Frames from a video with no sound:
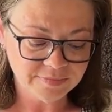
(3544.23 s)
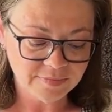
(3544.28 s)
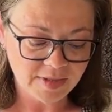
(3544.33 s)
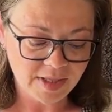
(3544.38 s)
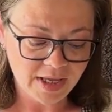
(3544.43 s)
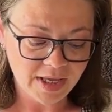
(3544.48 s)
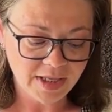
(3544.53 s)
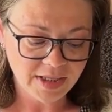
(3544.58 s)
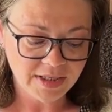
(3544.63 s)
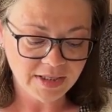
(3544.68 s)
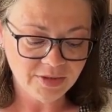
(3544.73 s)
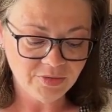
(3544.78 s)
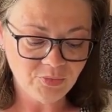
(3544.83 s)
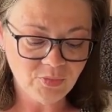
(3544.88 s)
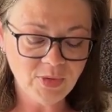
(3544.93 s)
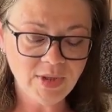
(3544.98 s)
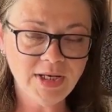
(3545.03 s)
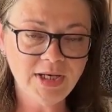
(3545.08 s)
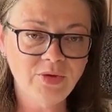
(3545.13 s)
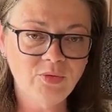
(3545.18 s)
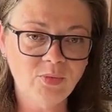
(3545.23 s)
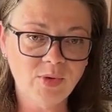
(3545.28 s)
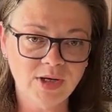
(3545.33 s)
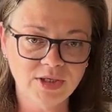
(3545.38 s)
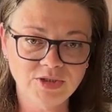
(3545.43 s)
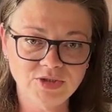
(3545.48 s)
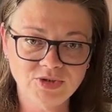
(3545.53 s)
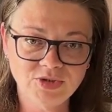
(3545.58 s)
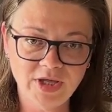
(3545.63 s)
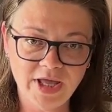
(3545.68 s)
I really
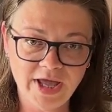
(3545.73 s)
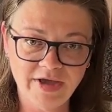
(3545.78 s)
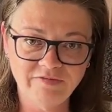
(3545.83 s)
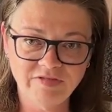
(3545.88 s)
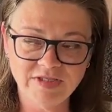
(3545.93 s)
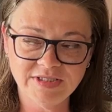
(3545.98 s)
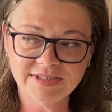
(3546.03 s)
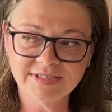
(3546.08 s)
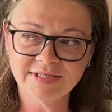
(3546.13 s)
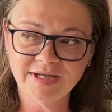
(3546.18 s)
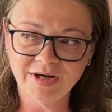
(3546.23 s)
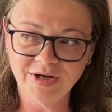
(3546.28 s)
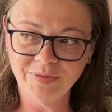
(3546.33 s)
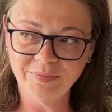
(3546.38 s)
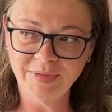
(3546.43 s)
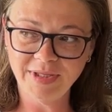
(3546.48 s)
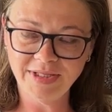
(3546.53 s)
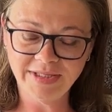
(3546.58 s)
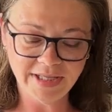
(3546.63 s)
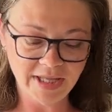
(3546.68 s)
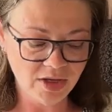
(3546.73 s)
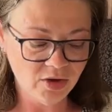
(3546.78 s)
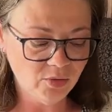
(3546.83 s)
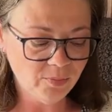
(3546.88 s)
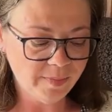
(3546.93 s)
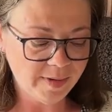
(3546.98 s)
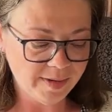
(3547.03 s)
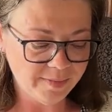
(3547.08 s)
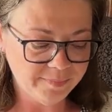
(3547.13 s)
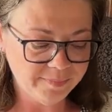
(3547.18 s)
want to have this garment. I
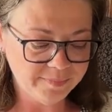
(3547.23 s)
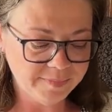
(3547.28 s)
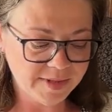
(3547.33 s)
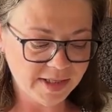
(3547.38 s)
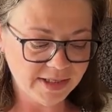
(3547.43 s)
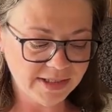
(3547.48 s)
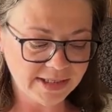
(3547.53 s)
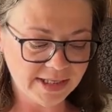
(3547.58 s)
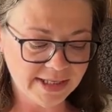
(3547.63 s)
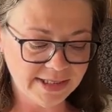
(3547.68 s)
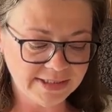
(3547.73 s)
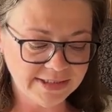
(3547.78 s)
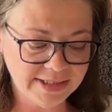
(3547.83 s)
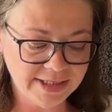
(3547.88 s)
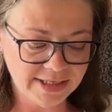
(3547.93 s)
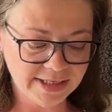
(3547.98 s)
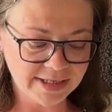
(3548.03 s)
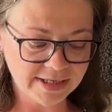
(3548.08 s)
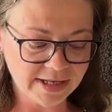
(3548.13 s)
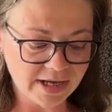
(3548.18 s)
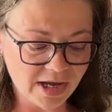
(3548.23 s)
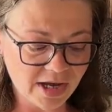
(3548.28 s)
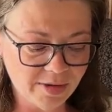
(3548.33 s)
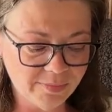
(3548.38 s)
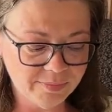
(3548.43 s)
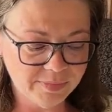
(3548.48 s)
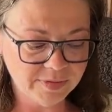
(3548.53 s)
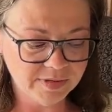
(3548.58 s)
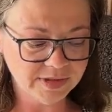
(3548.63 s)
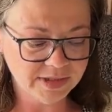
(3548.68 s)
hope I'm not ending
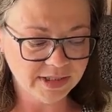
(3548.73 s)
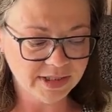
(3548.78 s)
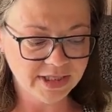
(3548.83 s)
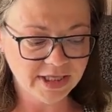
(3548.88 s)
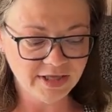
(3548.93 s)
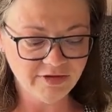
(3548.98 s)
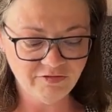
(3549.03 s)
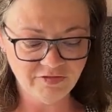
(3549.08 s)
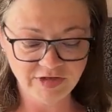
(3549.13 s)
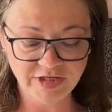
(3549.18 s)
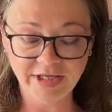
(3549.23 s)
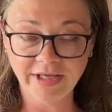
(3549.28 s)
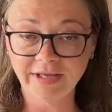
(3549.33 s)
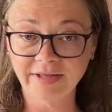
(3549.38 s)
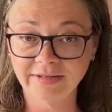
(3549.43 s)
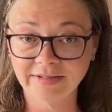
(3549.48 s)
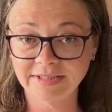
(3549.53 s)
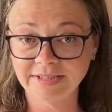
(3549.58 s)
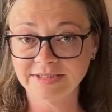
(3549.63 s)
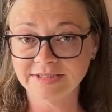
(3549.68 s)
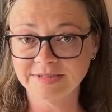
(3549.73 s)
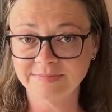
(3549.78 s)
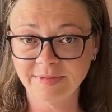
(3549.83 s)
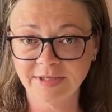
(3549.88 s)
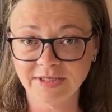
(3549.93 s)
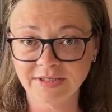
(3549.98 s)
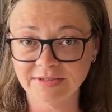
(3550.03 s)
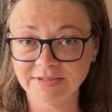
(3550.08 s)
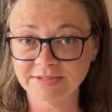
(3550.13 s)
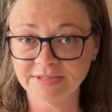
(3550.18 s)
up gifting this
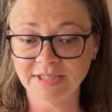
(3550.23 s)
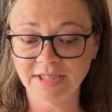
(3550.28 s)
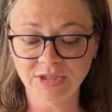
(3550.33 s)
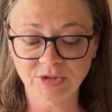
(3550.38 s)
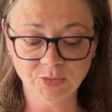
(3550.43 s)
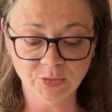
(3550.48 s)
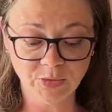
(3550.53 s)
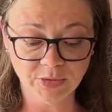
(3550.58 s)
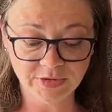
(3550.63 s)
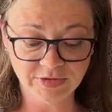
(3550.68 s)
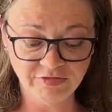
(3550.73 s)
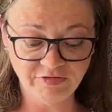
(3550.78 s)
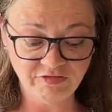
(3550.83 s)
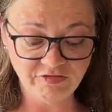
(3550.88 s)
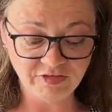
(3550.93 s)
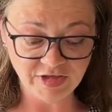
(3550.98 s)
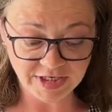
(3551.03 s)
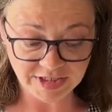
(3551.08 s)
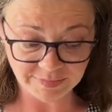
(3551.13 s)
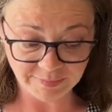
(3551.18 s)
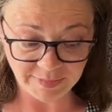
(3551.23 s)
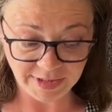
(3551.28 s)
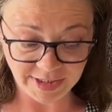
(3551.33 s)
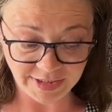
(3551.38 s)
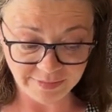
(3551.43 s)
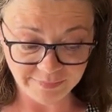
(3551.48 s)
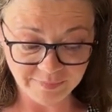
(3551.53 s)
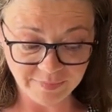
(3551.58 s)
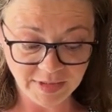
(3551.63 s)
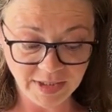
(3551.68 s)
because it won't fit
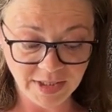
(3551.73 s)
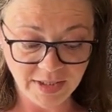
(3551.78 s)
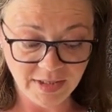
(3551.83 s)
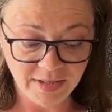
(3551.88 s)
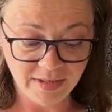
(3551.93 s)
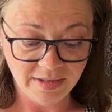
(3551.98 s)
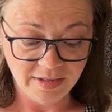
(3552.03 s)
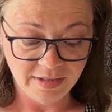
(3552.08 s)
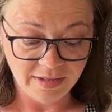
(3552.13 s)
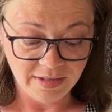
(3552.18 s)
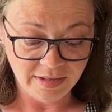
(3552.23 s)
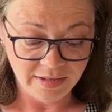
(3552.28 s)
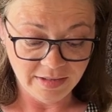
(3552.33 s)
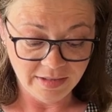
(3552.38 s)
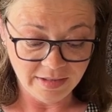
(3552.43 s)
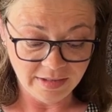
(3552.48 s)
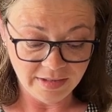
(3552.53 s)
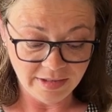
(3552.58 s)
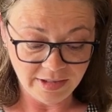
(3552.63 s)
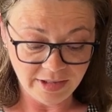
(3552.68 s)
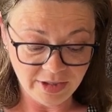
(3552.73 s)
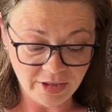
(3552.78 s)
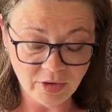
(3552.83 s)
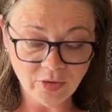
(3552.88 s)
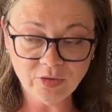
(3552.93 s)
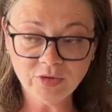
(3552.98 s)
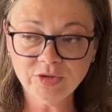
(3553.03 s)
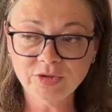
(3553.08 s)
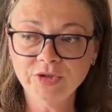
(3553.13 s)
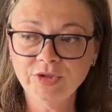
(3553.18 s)
me.
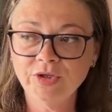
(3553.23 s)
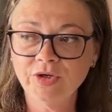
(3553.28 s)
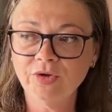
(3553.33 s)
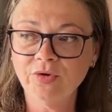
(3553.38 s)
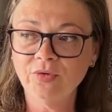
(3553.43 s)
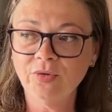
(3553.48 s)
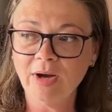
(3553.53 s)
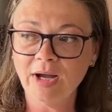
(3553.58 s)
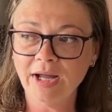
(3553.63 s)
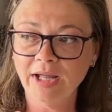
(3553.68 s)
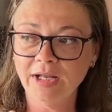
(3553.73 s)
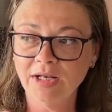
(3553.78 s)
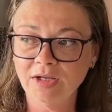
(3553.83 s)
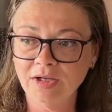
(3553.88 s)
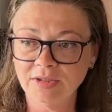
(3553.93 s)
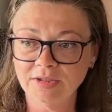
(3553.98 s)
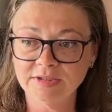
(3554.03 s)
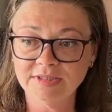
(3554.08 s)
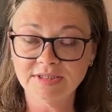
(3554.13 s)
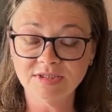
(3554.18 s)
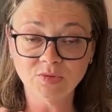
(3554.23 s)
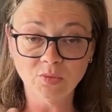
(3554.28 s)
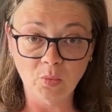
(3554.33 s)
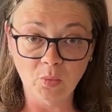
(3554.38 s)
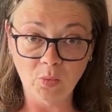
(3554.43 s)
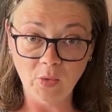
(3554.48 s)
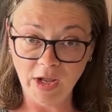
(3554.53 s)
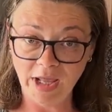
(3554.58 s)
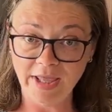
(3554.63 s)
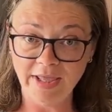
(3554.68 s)
Although I lost
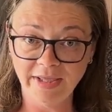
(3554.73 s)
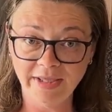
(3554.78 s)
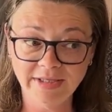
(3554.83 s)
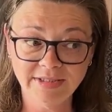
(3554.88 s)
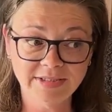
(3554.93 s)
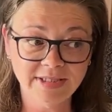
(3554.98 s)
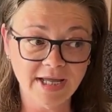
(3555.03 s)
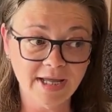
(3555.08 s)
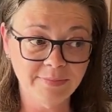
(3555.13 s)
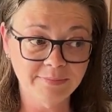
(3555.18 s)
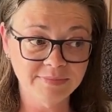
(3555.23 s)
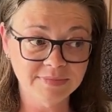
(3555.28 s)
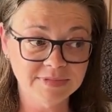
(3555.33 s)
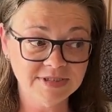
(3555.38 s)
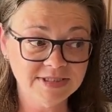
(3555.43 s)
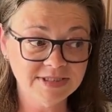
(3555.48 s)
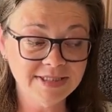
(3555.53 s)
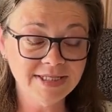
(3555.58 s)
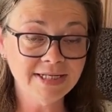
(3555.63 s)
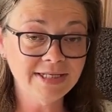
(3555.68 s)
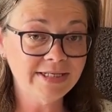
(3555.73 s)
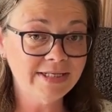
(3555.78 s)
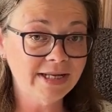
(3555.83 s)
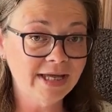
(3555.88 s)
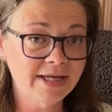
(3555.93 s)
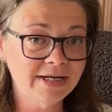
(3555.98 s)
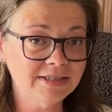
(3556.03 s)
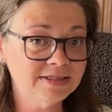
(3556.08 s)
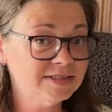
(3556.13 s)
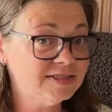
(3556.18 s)
weight, I'm still
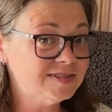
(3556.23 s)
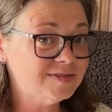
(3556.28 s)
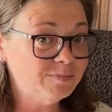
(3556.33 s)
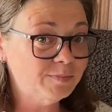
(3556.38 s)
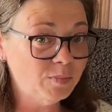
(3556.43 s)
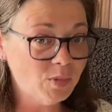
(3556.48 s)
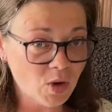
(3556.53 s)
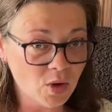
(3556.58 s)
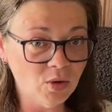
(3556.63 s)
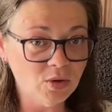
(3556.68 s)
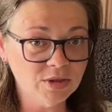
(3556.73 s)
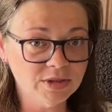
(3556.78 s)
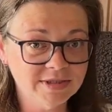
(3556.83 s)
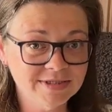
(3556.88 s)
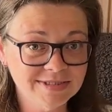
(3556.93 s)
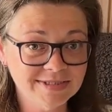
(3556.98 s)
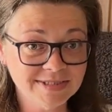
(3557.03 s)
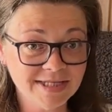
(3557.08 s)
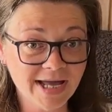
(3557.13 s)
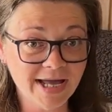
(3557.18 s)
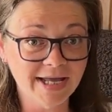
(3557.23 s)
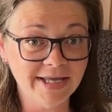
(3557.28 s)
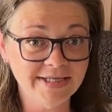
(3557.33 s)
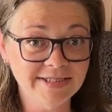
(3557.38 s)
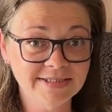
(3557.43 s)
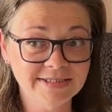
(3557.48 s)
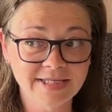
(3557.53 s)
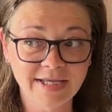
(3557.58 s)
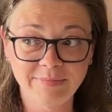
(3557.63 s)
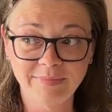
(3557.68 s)
not a small
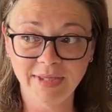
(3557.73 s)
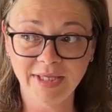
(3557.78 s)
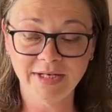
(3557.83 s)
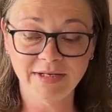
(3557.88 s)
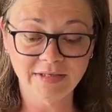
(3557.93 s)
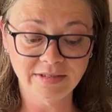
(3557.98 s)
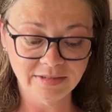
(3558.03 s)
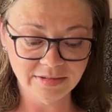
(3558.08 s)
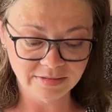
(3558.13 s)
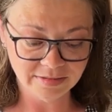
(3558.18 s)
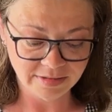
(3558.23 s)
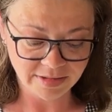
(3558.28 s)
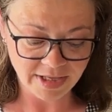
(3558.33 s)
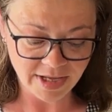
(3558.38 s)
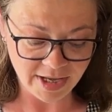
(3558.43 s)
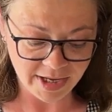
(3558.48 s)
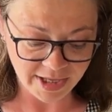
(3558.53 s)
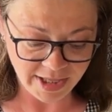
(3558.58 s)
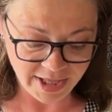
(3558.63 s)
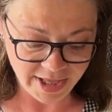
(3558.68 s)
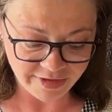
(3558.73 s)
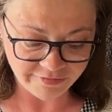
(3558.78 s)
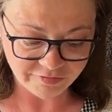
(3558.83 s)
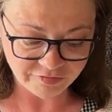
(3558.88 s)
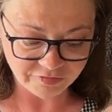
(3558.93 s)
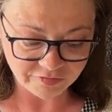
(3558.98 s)
size. I mean, yeah, I have